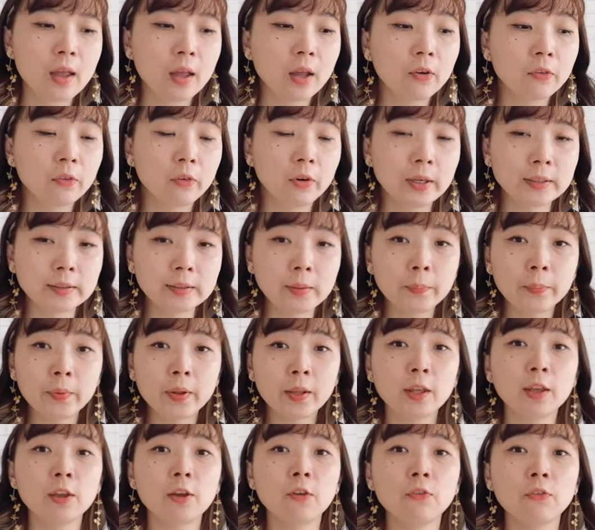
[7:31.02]
For example,
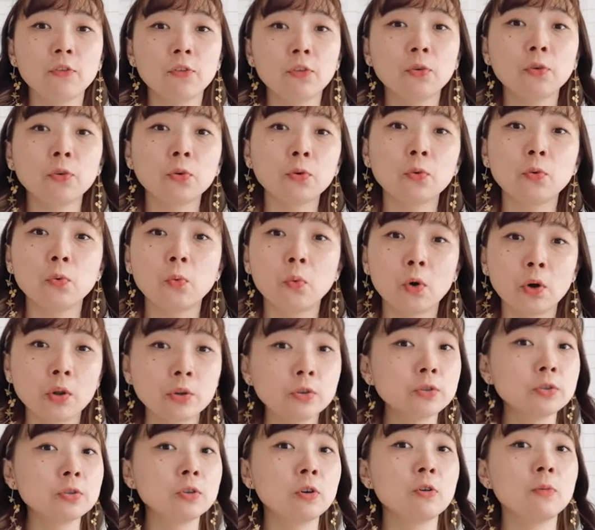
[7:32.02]
if you want
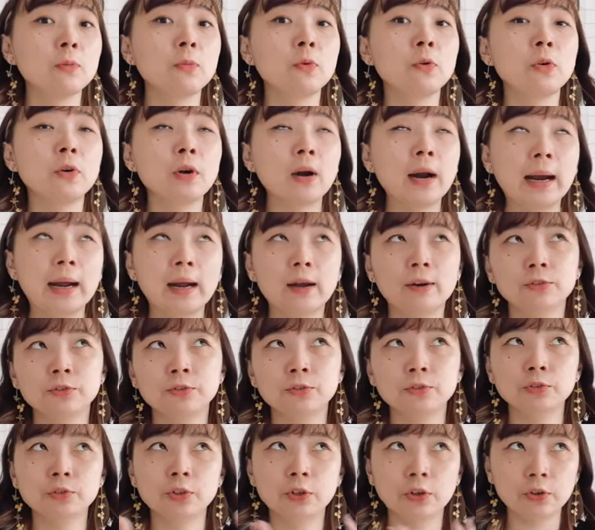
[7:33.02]
to know more how to
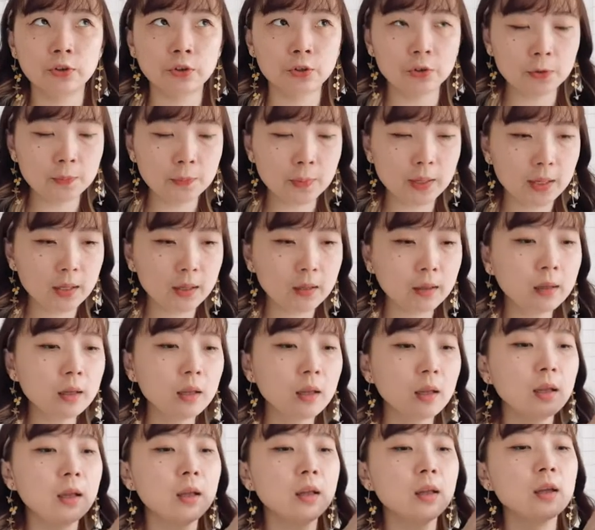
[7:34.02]
draw human,
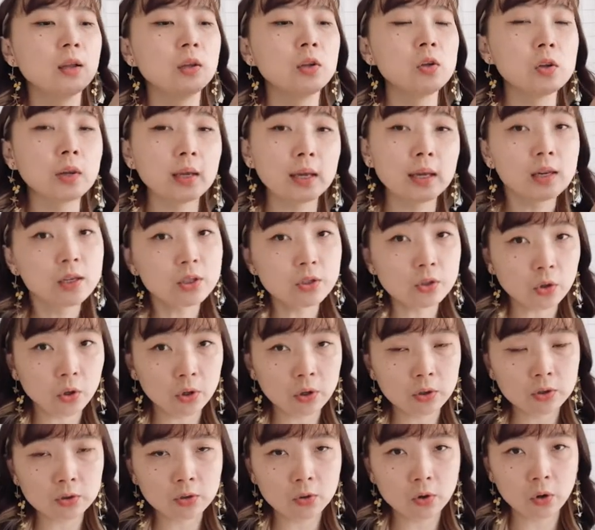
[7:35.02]
you can
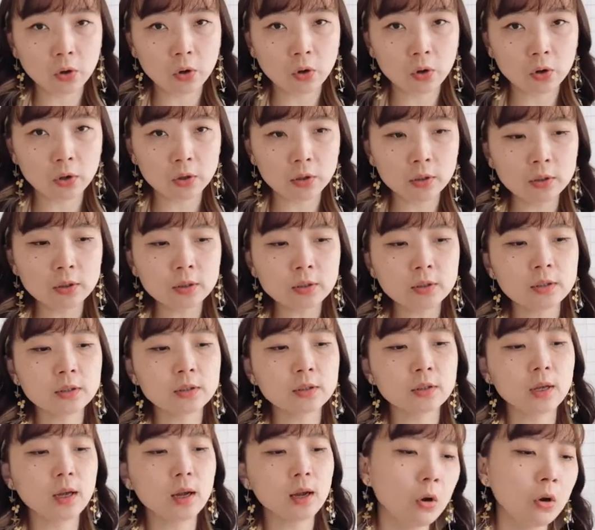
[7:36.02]
join course
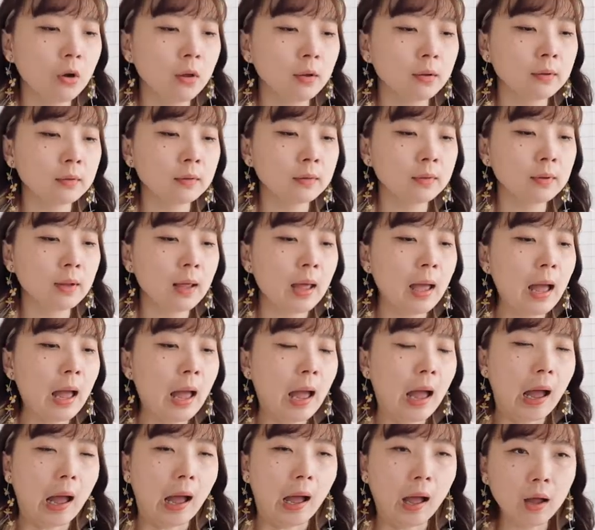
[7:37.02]
on
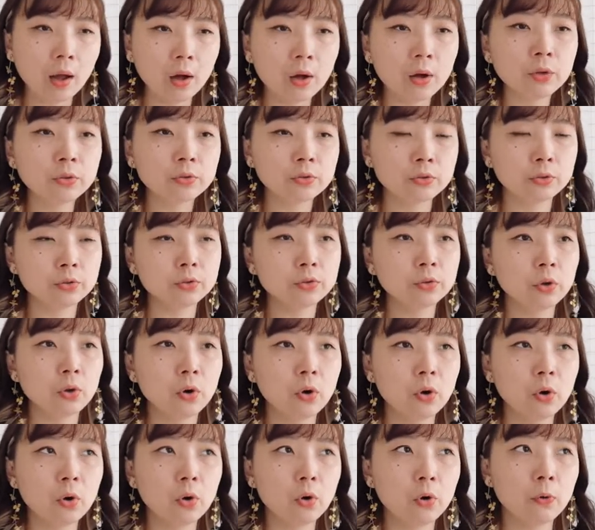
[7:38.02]
how to
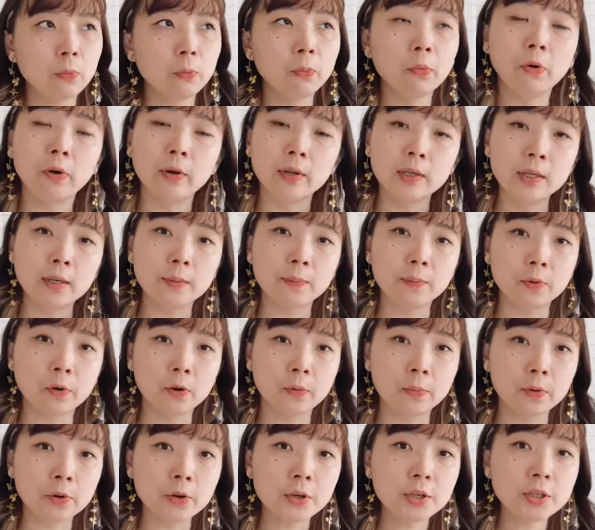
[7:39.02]
draw body
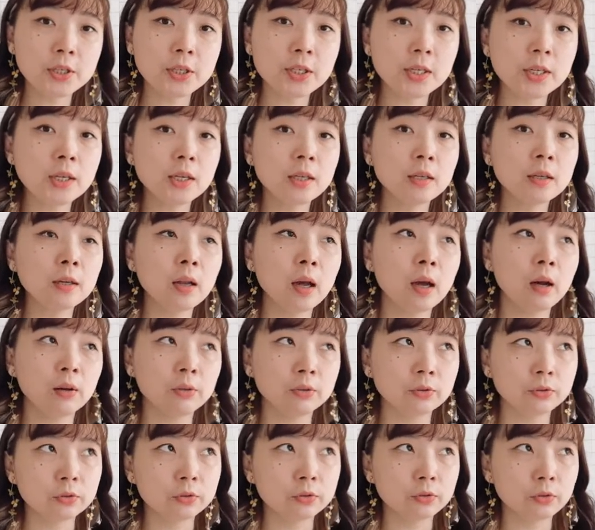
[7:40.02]
proportion, how
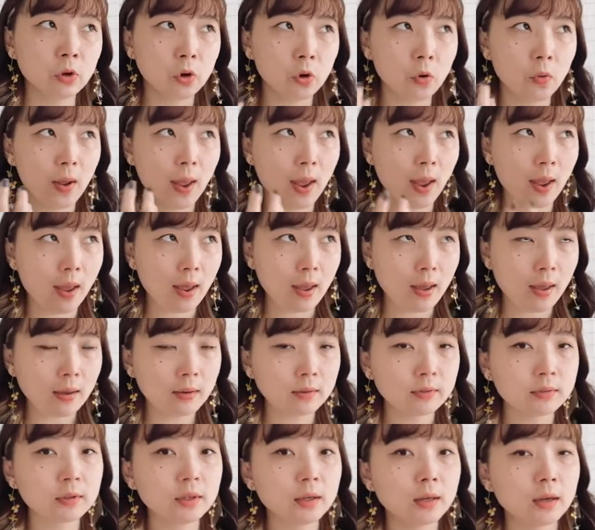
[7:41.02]
to draw head,
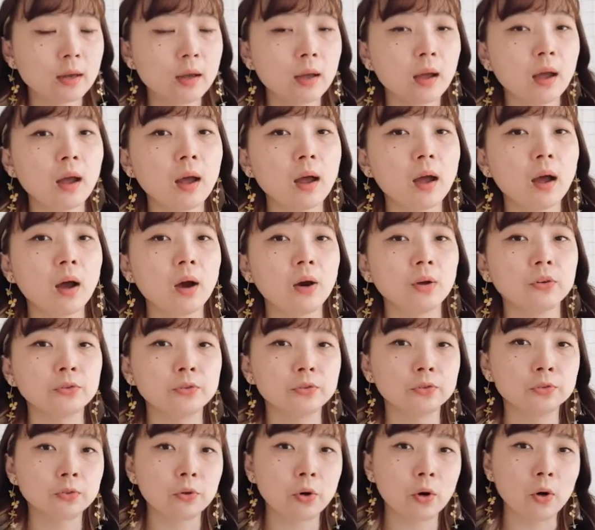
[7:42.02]
how to
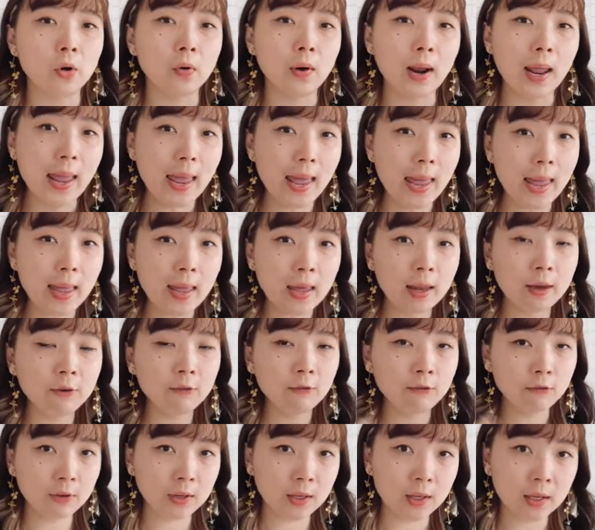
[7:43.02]
draw hand,
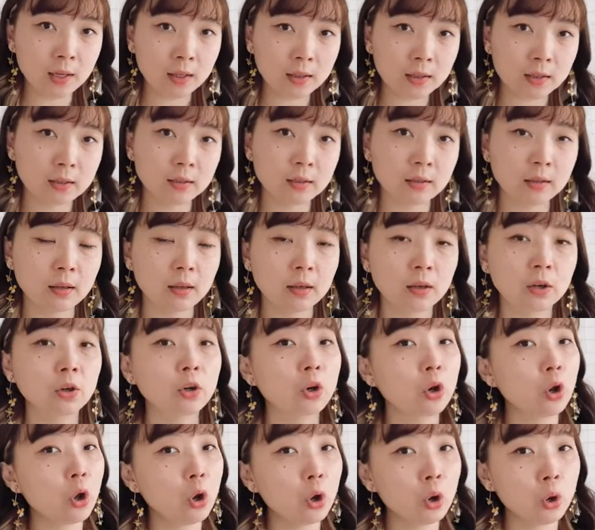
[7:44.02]
feet,
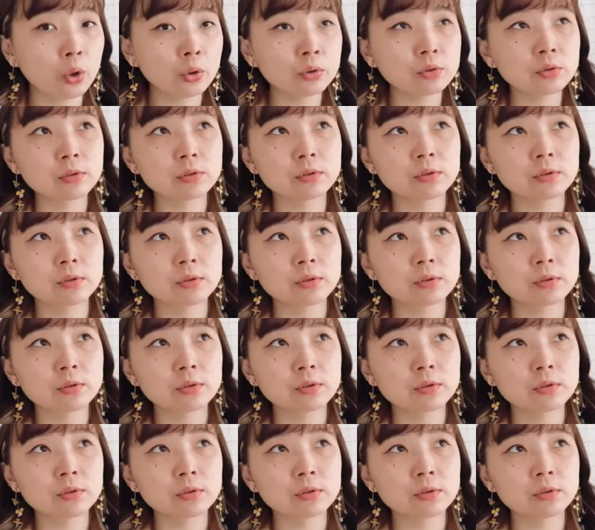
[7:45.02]
clothes,